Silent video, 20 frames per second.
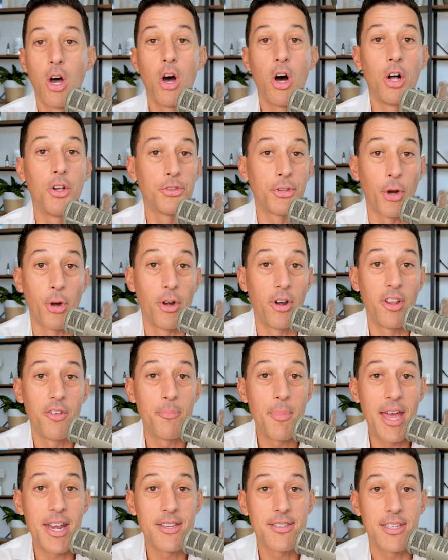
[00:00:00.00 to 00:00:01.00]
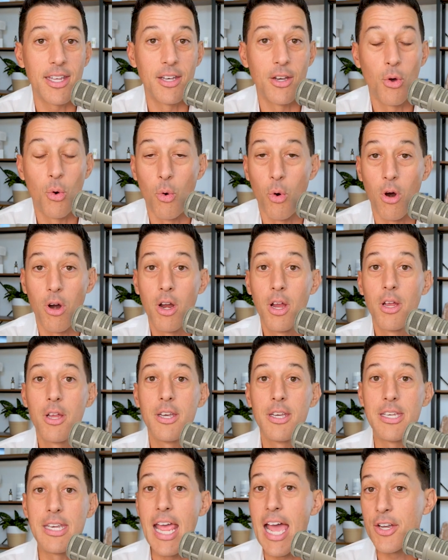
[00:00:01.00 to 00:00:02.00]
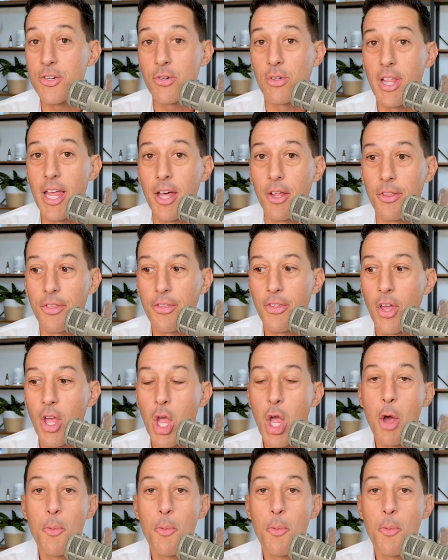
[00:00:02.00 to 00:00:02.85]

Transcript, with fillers: alternative medicine or natural health.